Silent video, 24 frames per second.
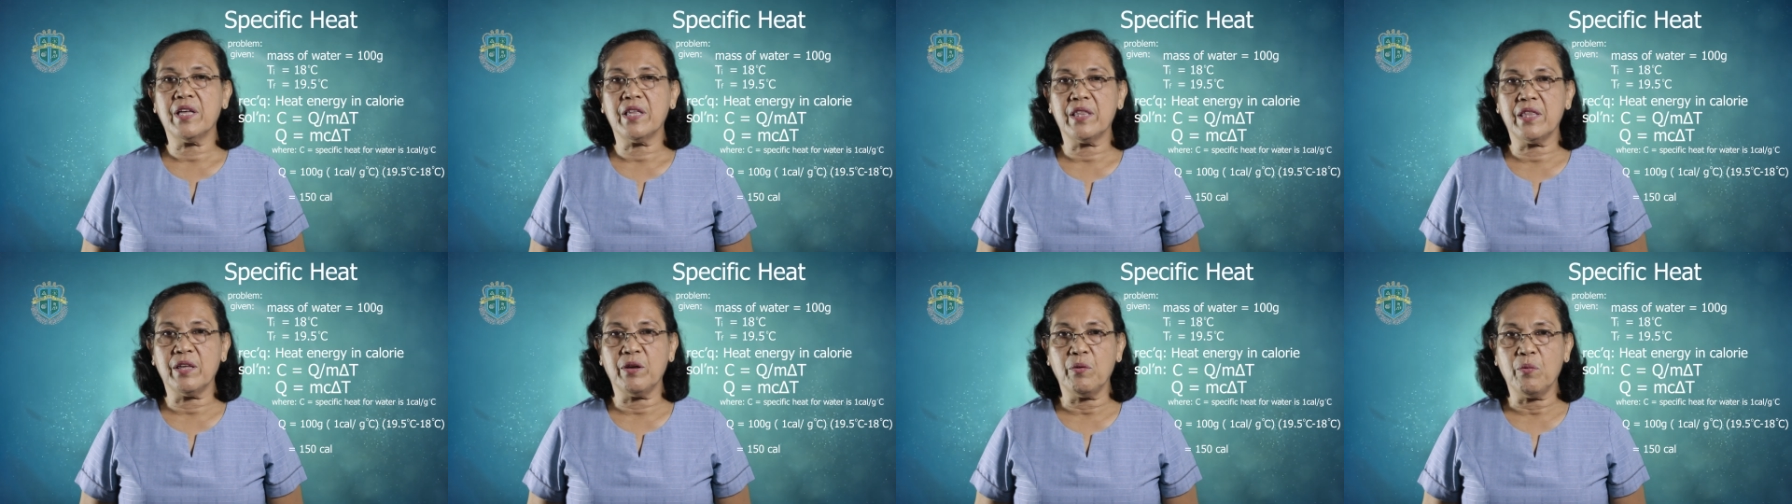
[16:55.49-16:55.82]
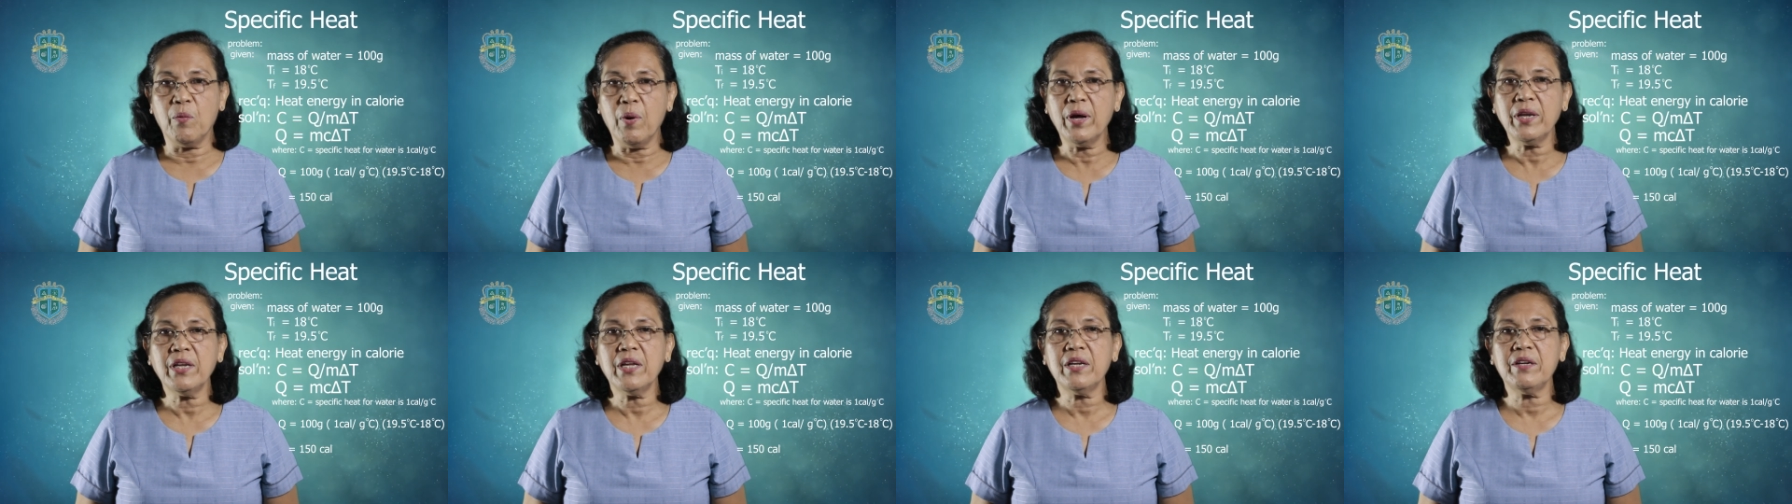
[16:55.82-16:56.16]
the
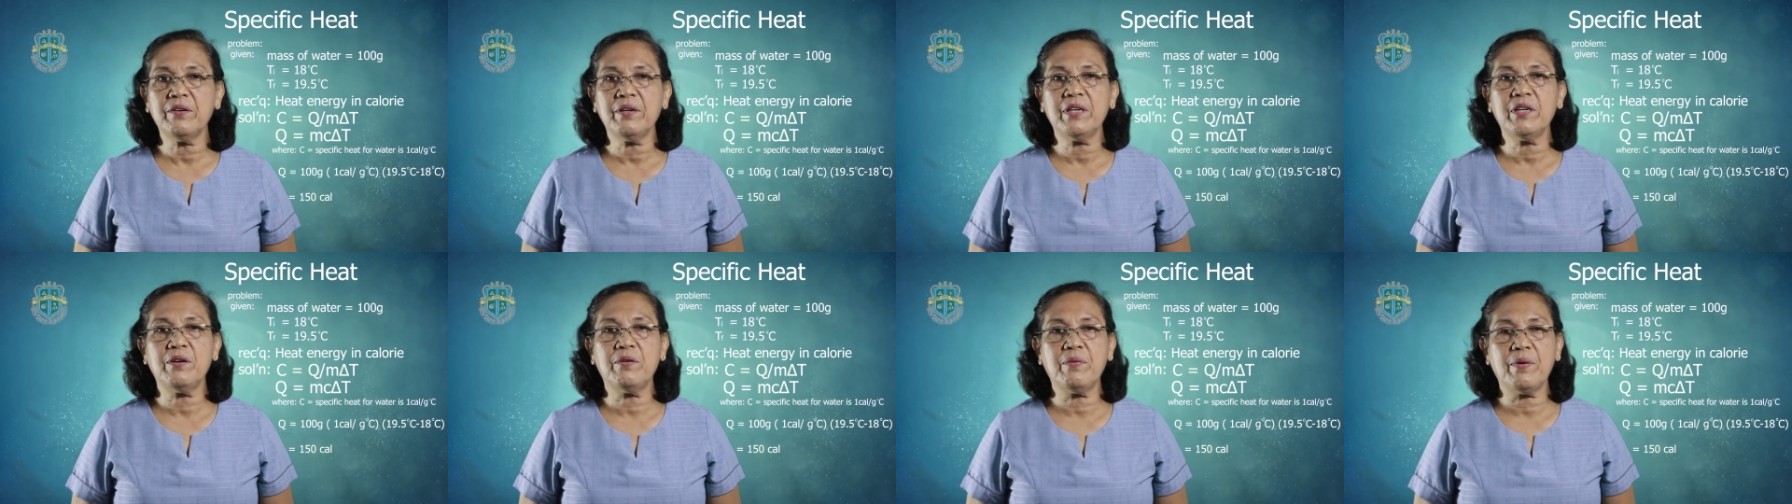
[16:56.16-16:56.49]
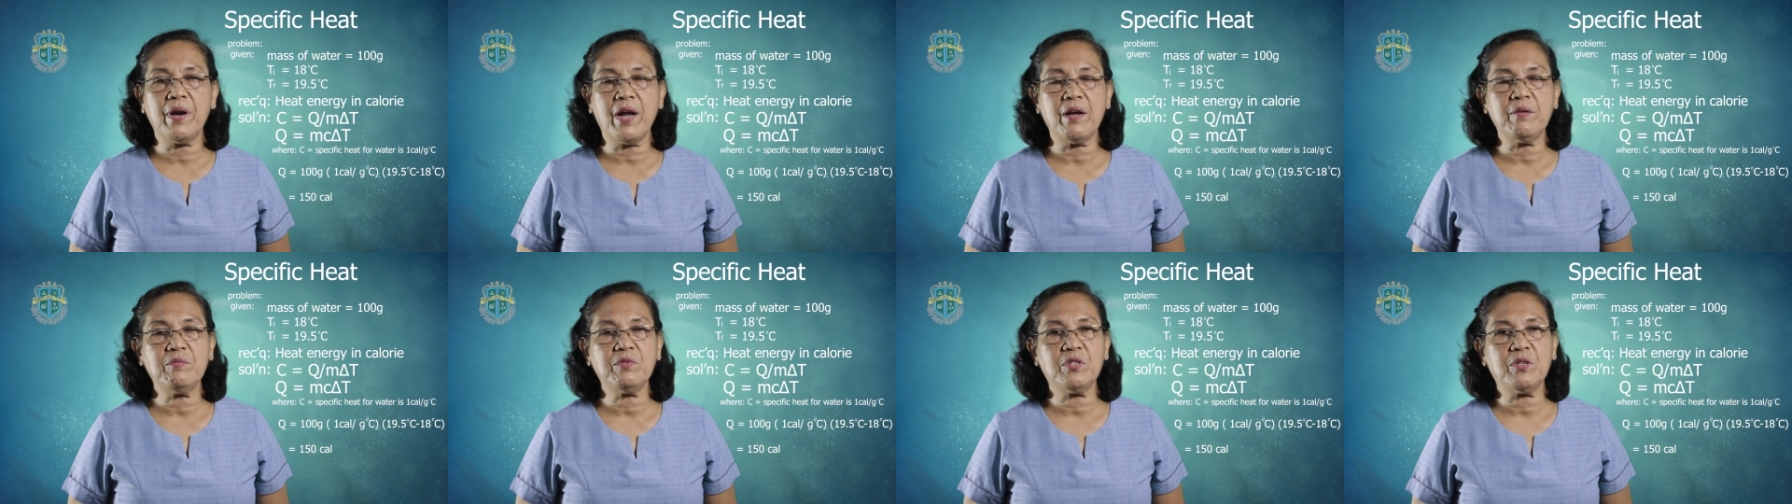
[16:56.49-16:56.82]
100
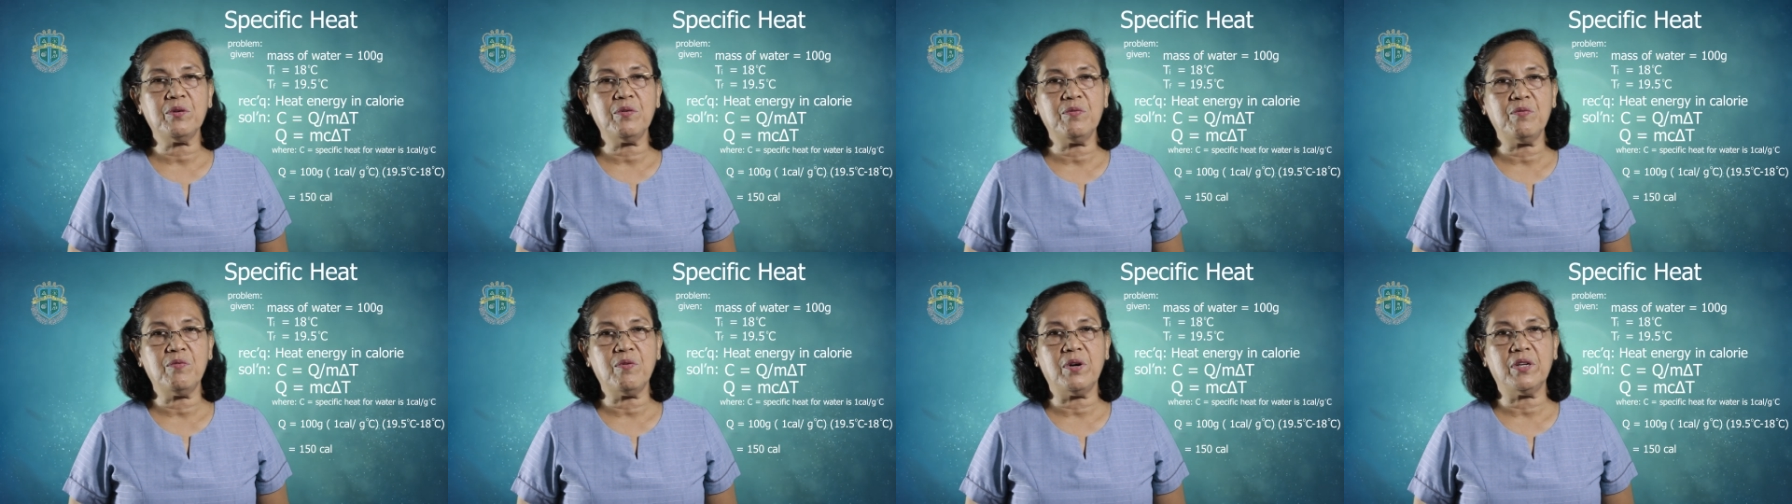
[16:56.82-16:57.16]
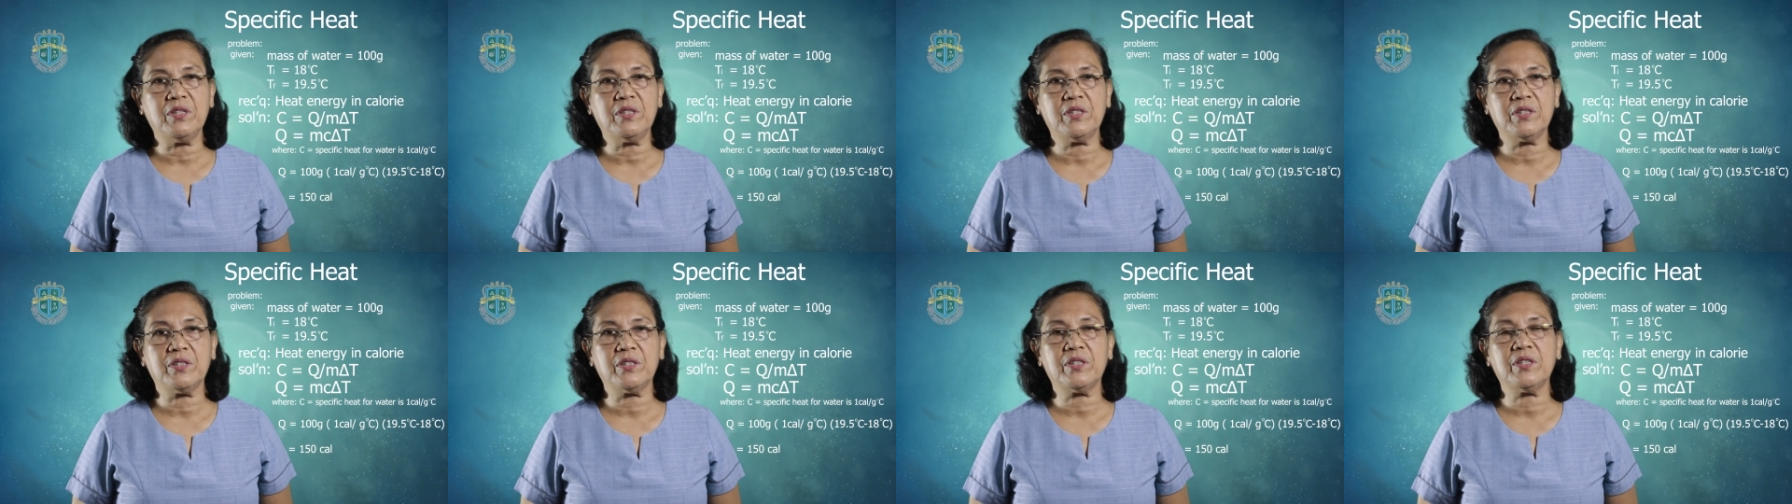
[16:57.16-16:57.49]
grams of
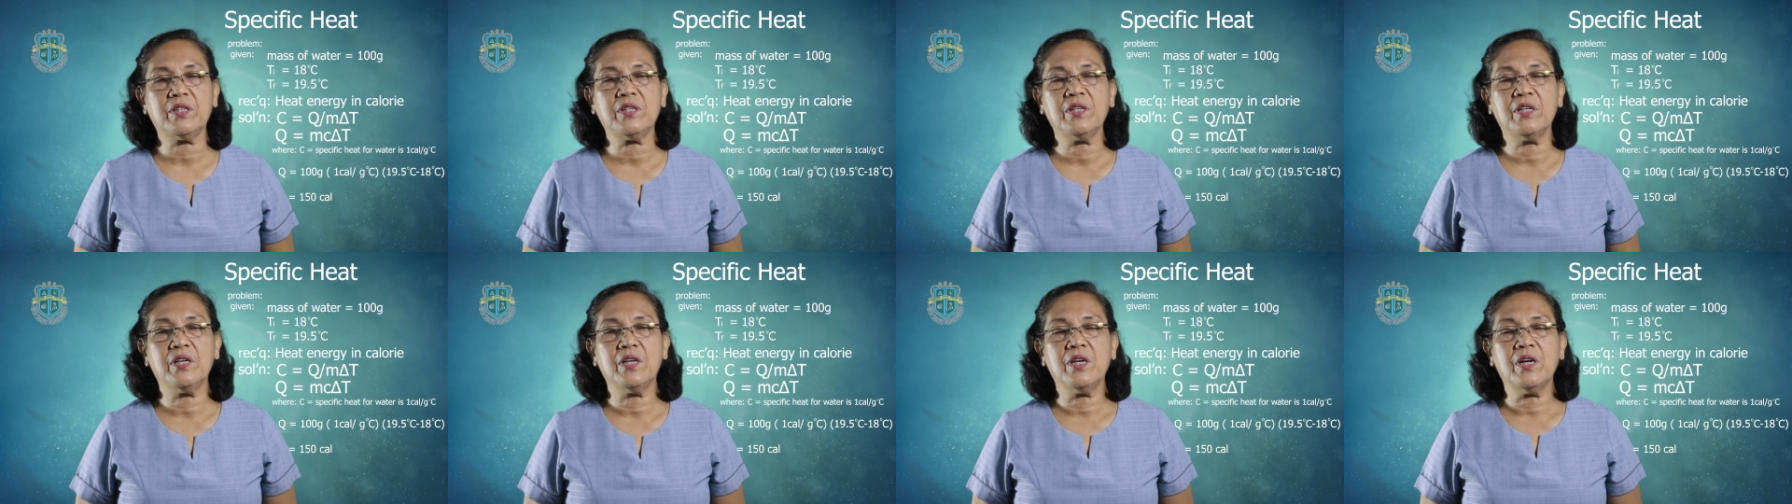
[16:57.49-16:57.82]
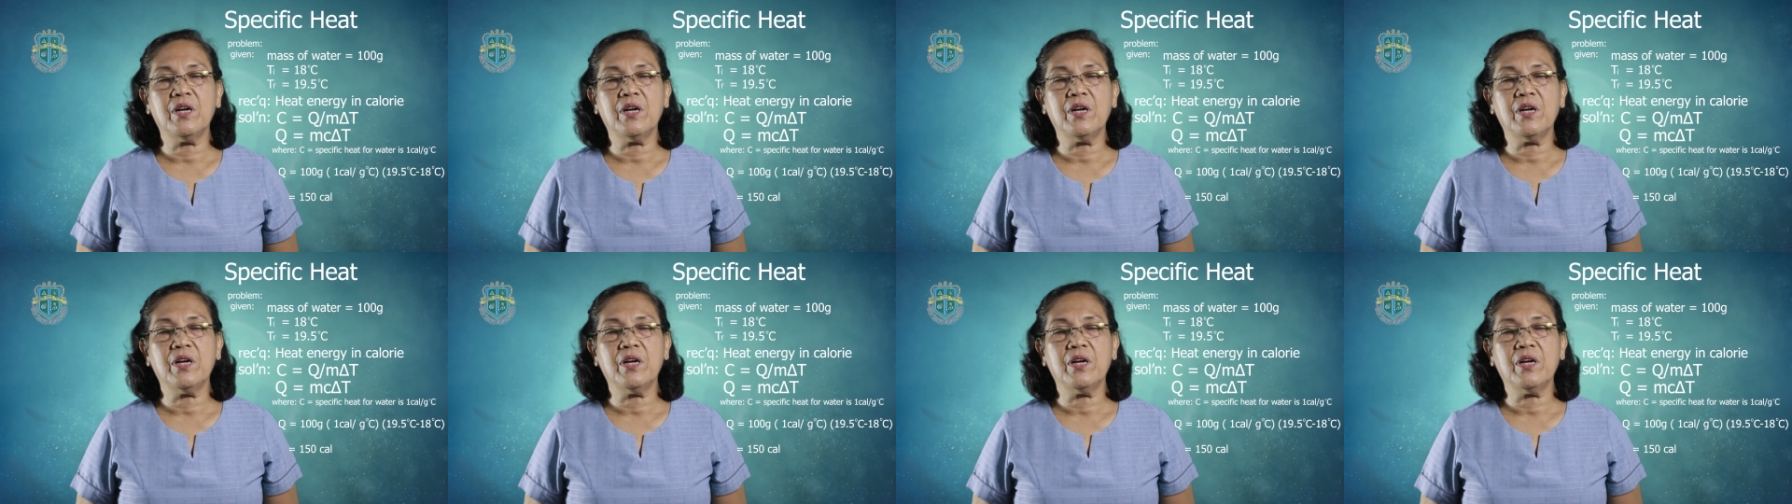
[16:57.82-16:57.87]
water